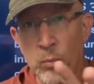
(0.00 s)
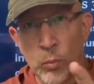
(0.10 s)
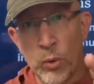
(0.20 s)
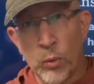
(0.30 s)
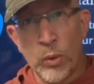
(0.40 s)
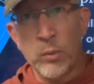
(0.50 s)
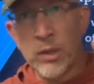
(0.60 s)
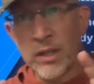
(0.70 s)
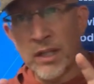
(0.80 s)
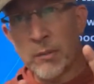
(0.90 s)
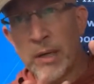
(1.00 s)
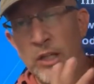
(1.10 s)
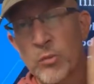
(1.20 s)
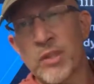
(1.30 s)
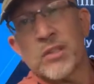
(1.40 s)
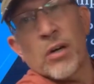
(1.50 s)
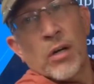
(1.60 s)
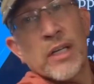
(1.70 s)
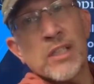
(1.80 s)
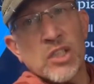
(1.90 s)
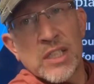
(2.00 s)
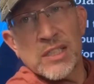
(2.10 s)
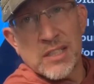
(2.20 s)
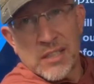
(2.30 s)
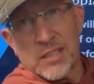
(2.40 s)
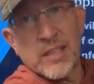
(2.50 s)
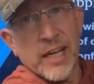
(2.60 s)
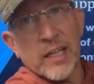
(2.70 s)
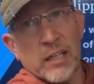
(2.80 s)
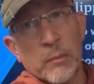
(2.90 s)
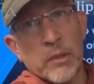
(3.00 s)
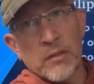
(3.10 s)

We, we want to think about the returning Jesus, the second coming of